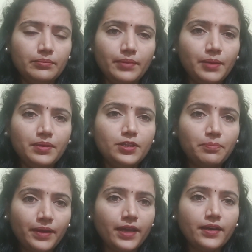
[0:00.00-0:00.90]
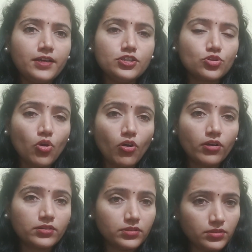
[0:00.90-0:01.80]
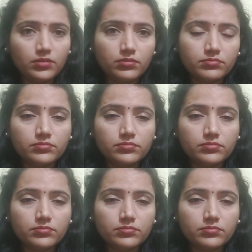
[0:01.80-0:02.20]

maybe the parents or the